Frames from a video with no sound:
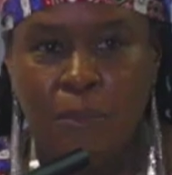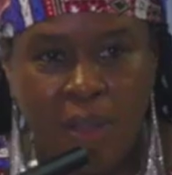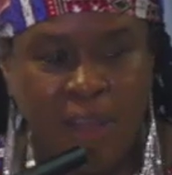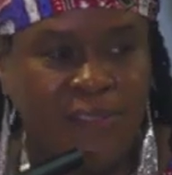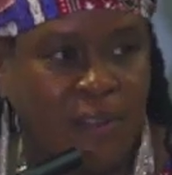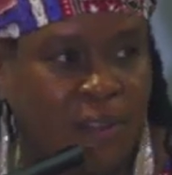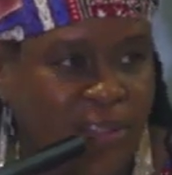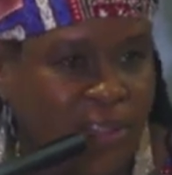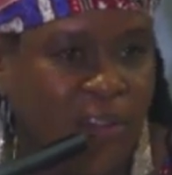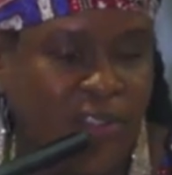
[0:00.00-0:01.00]
reminding
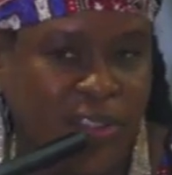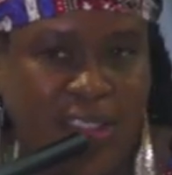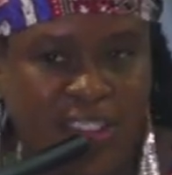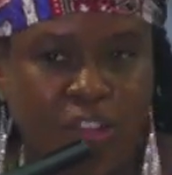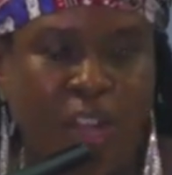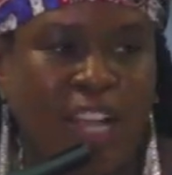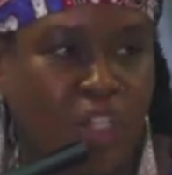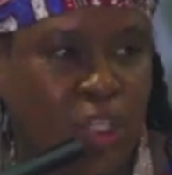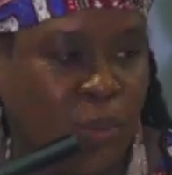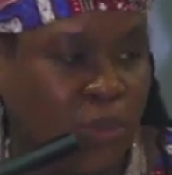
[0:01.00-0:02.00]
ourselves that that's not
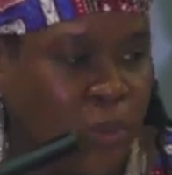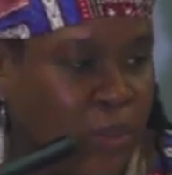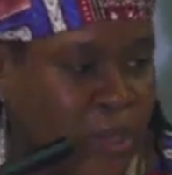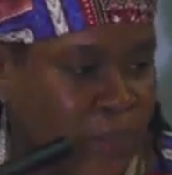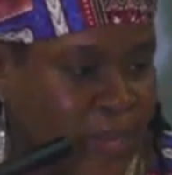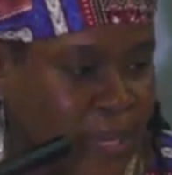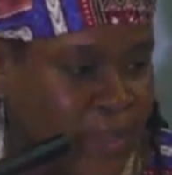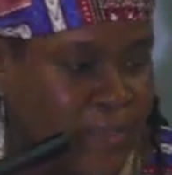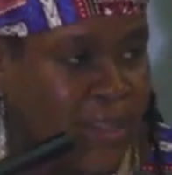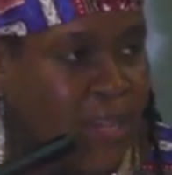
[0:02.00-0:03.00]
actually what the word
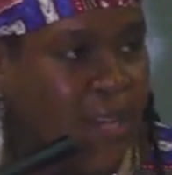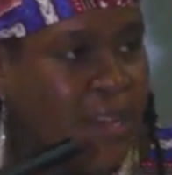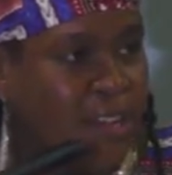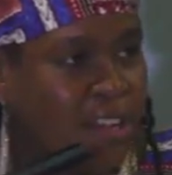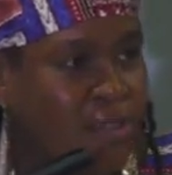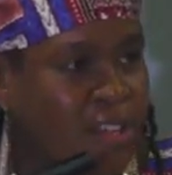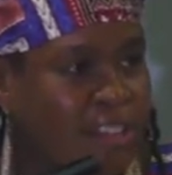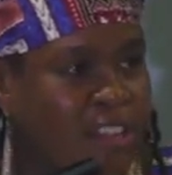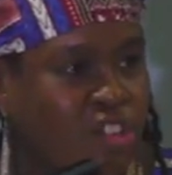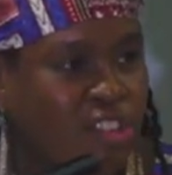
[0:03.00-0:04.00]
means. So
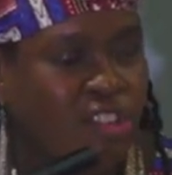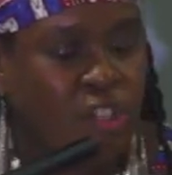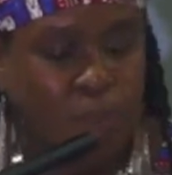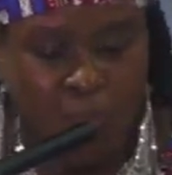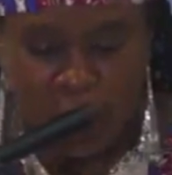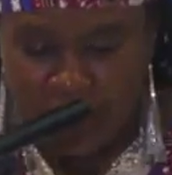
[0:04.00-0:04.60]
these are just two